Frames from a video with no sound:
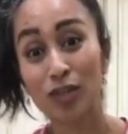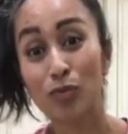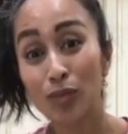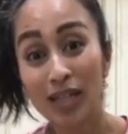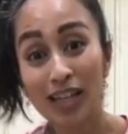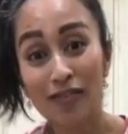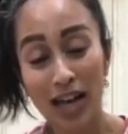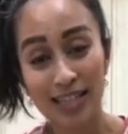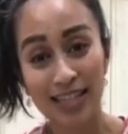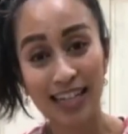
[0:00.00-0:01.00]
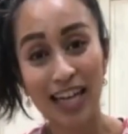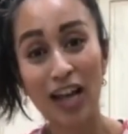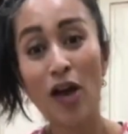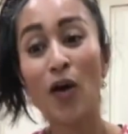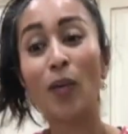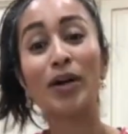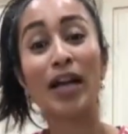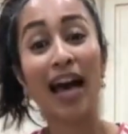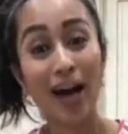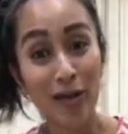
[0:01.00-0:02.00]
It's really fascinating what
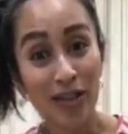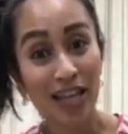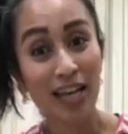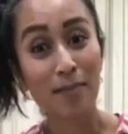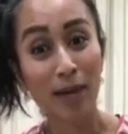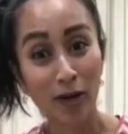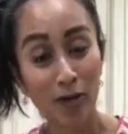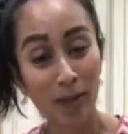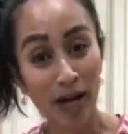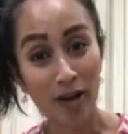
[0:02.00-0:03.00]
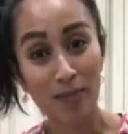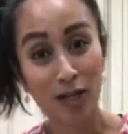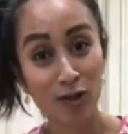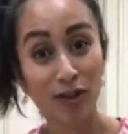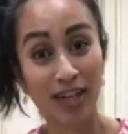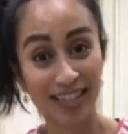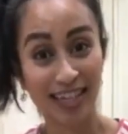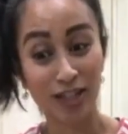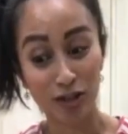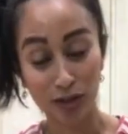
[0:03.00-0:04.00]
a healthy microbiome in your gut
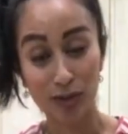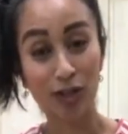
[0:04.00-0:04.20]
can do.